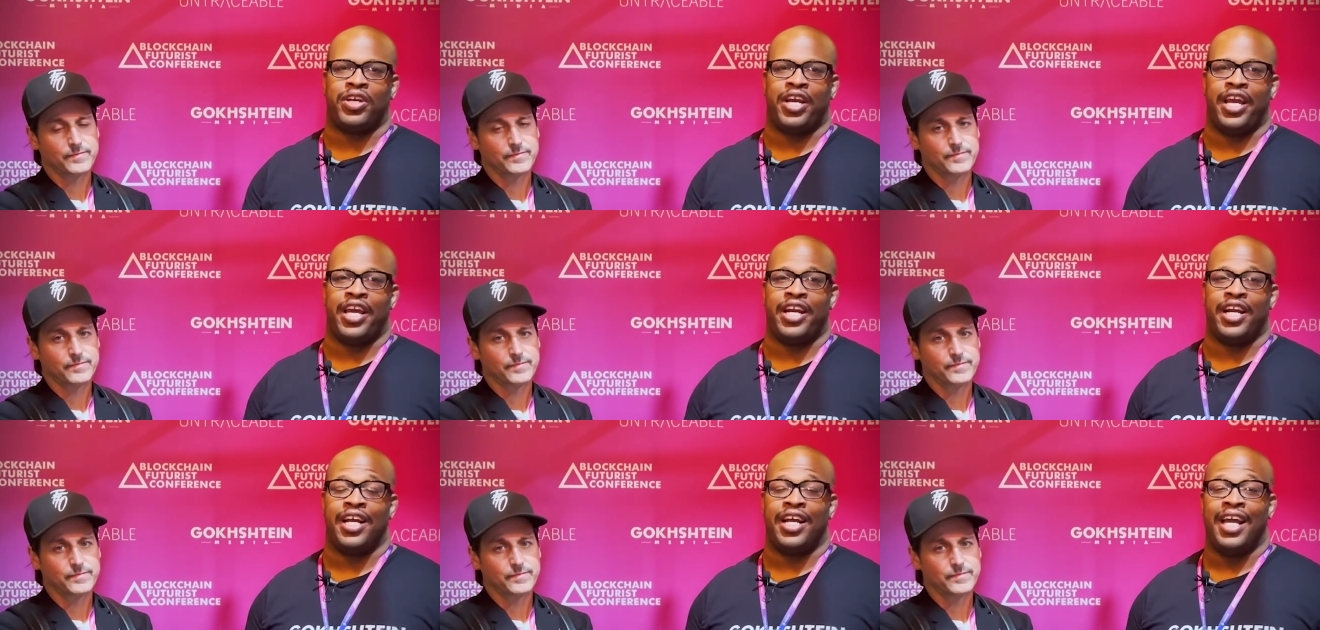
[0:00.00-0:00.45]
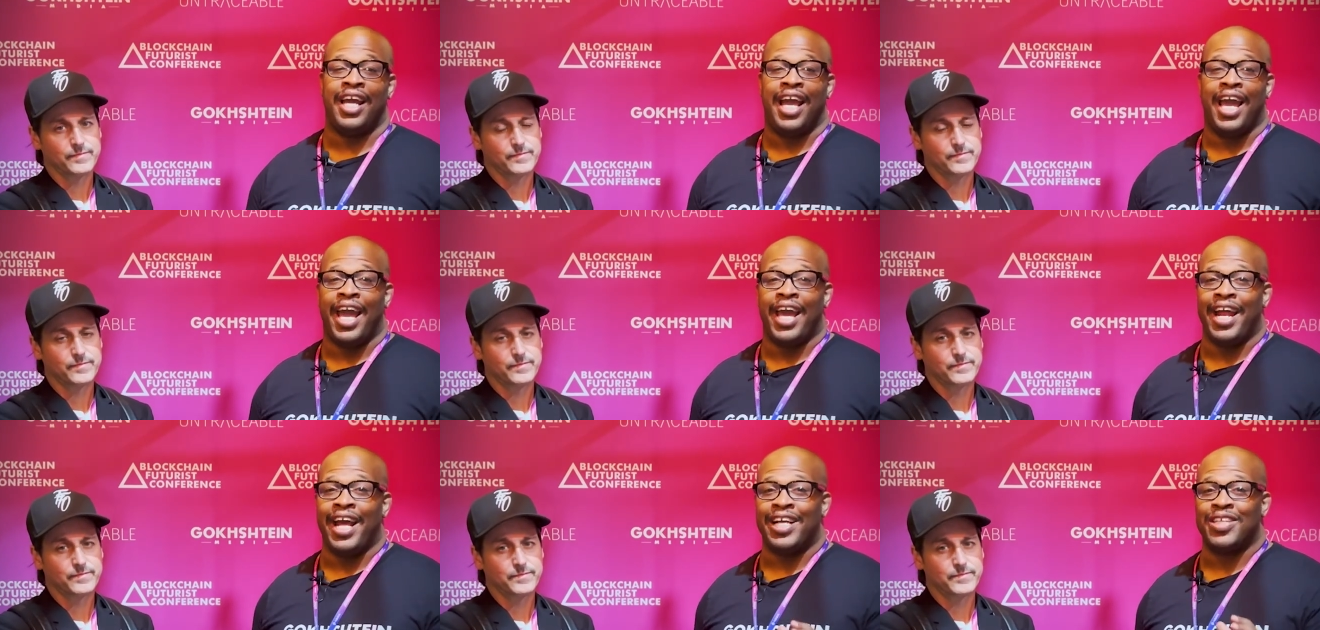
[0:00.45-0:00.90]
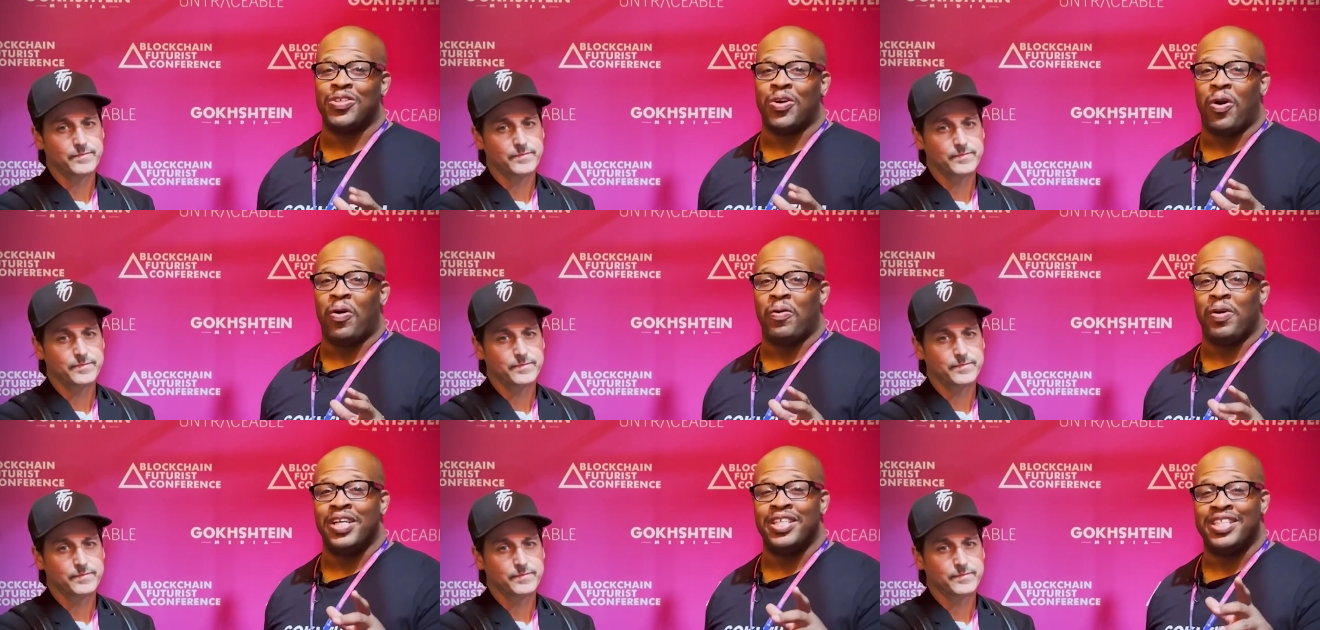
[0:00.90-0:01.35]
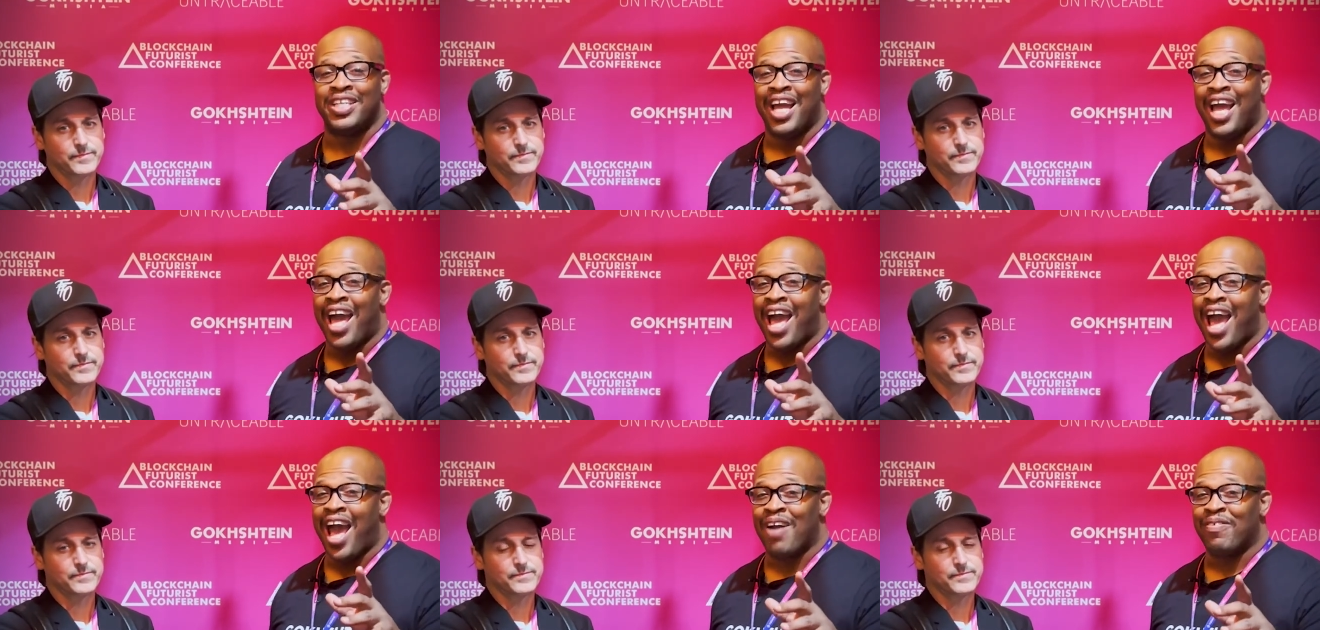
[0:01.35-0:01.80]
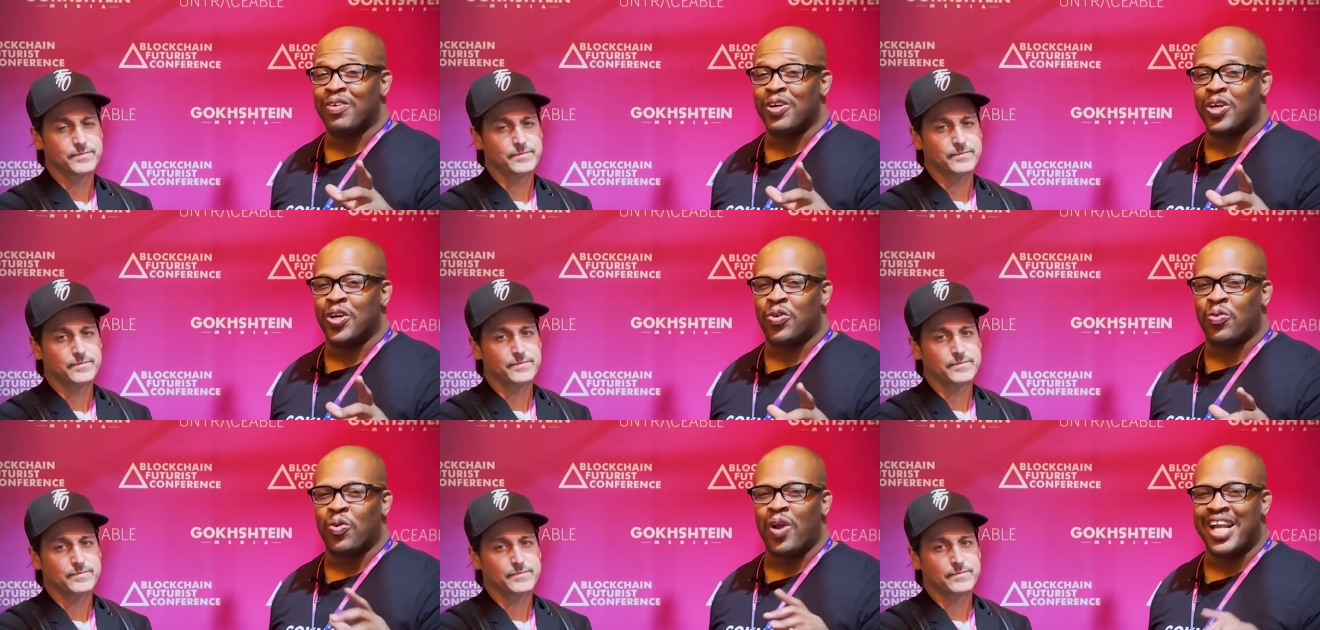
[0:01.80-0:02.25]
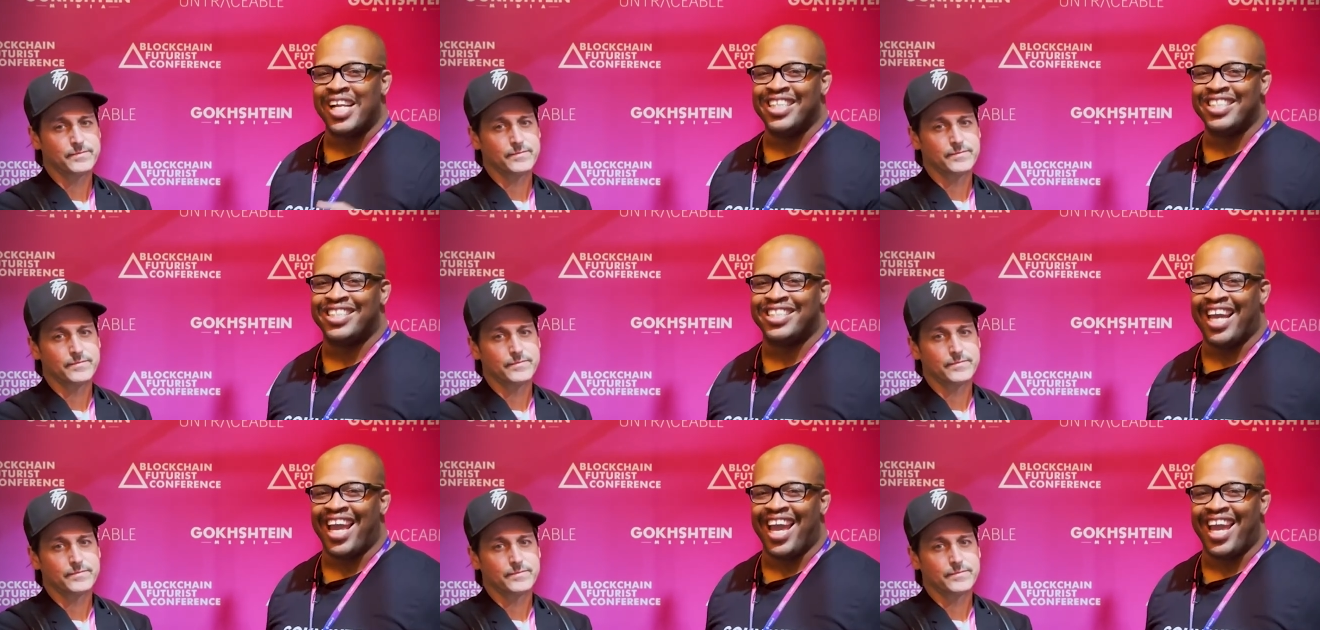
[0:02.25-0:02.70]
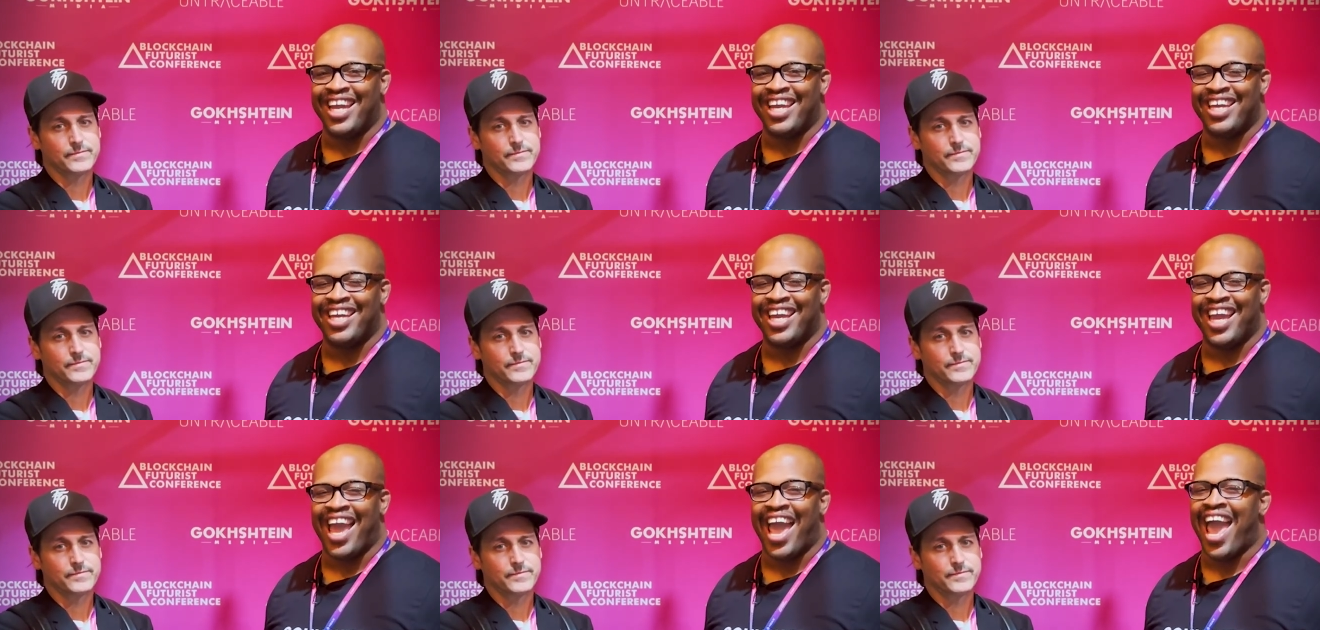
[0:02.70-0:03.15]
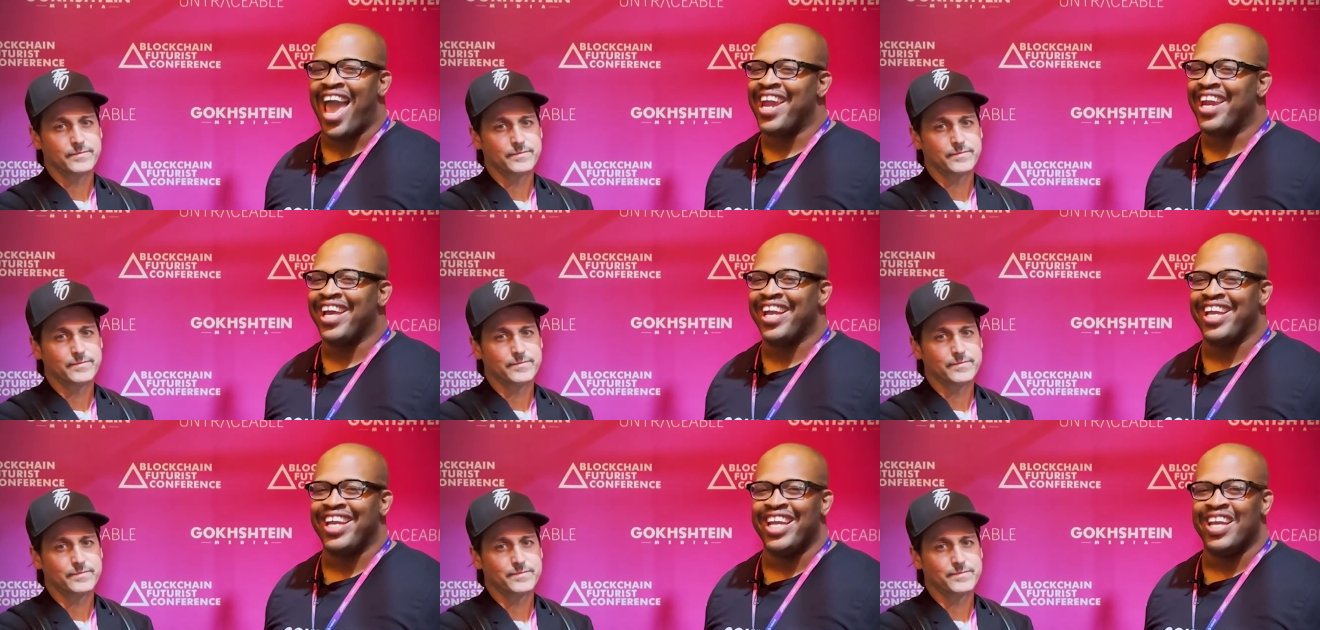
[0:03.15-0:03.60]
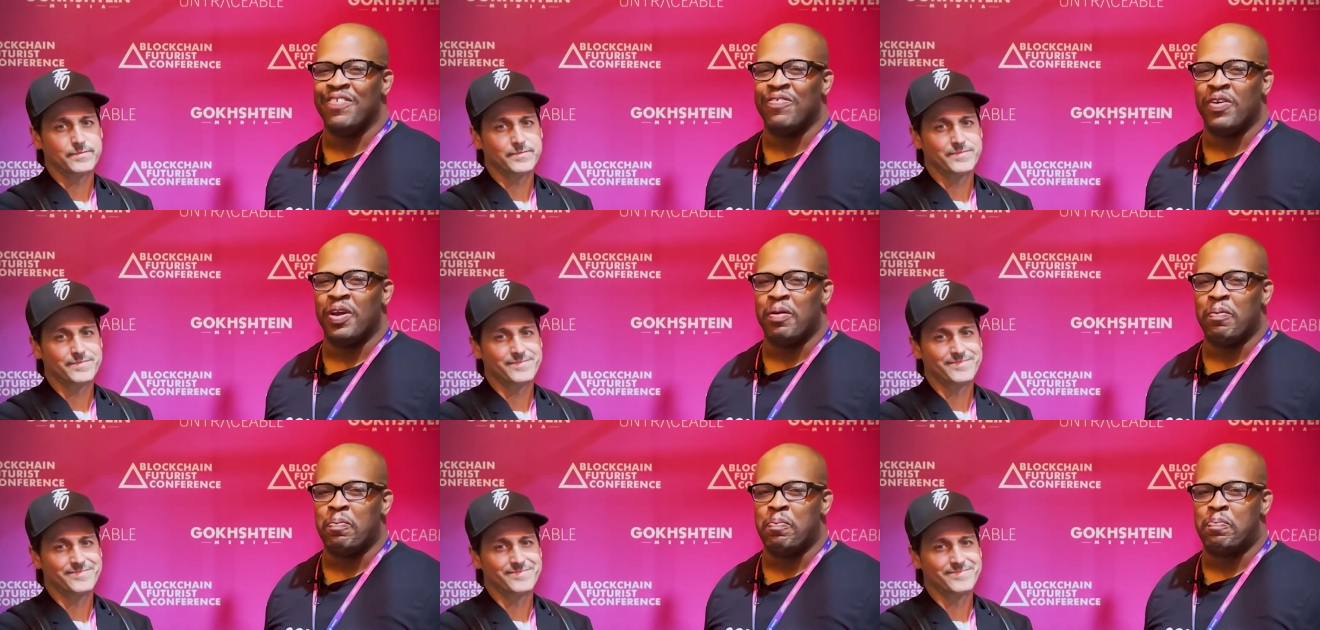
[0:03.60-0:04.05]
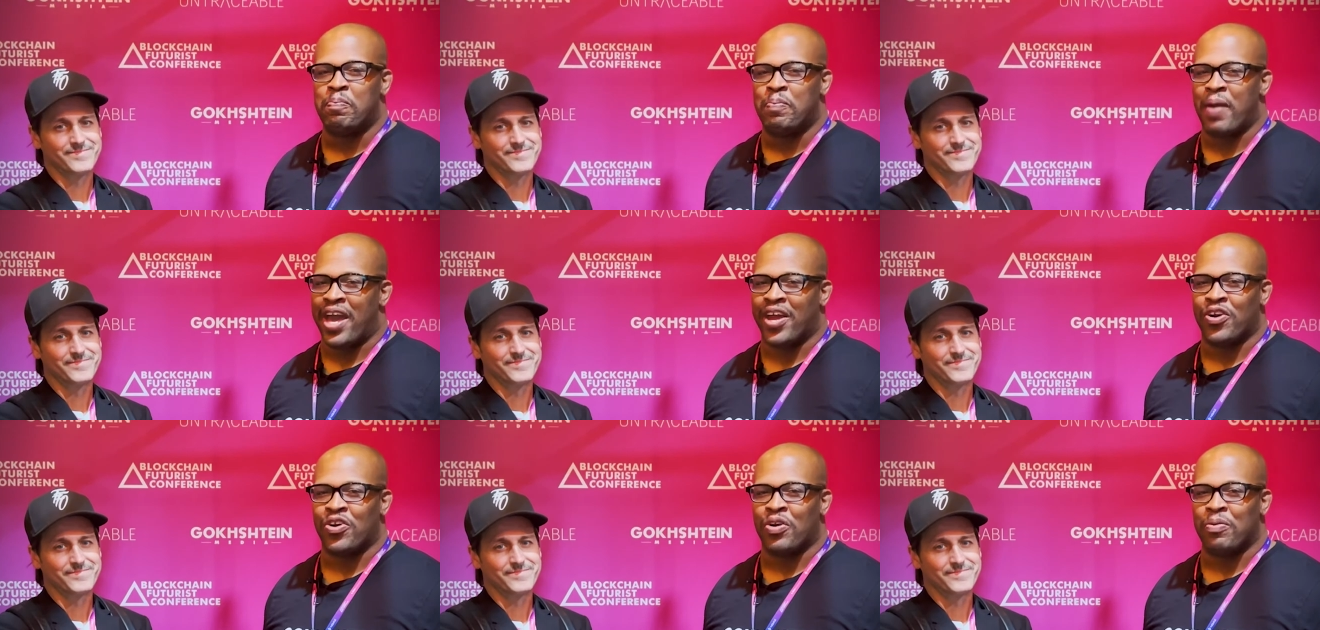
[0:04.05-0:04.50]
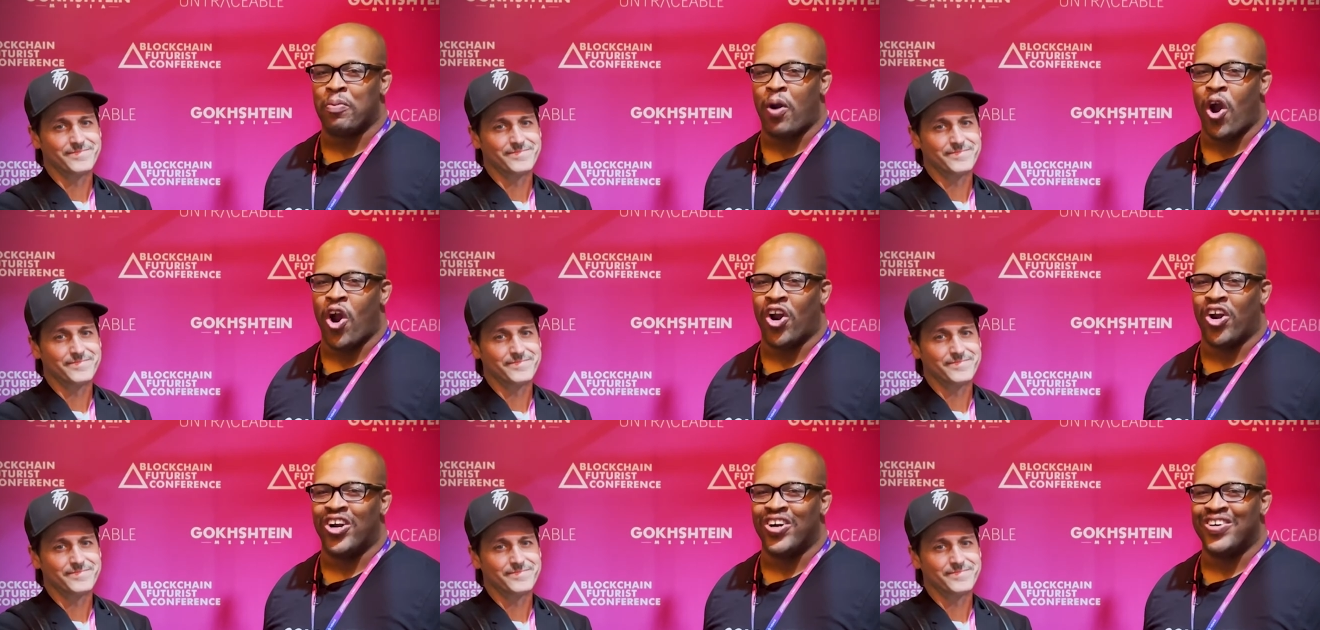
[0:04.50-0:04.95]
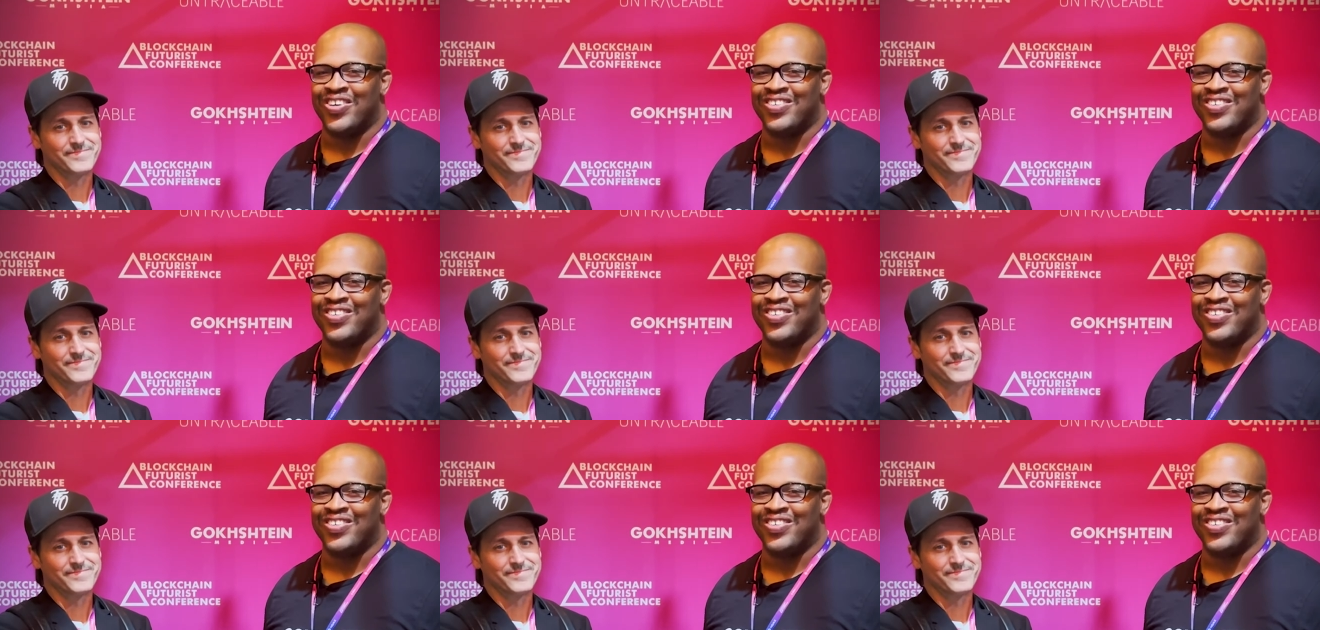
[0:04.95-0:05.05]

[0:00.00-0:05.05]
Speaker 1: Canada. And as always, have a great day and an even better tomorrow.